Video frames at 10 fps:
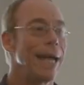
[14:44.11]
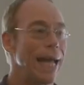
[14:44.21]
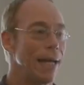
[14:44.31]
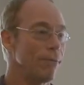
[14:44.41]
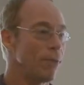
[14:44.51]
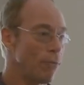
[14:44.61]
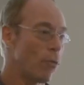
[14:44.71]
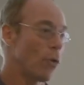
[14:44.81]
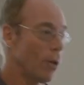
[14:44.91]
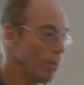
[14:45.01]
and
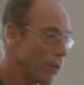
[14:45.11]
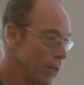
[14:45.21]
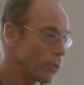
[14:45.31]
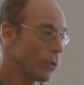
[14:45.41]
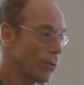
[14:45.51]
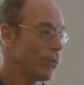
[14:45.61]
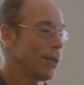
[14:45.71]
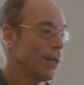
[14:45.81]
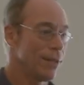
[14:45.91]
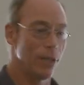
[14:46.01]
inform the sort of
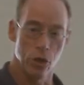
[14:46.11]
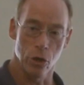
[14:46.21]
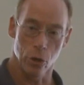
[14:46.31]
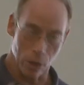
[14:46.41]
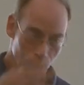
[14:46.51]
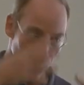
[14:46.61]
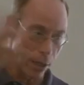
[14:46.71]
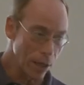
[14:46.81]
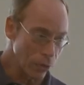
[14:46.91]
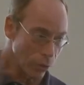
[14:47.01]
the New York one
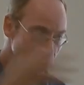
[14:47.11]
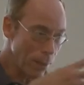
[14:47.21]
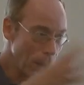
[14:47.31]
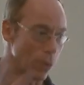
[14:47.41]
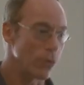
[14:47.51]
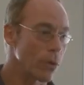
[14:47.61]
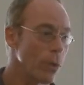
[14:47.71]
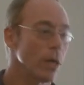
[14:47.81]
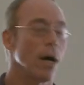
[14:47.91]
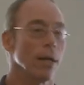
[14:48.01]
hundred about what's
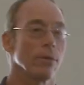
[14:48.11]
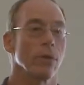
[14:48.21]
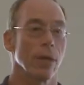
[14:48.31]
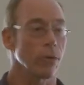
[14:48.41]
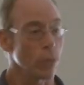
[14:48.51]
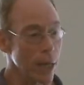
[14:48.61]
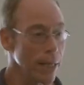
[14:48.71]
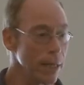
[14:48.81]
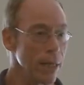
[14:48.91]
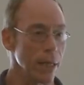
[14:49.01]
going on. So that's what
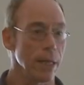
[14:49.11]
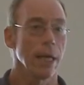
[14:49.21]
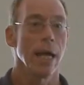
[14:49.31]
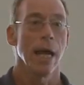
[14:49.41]
I did,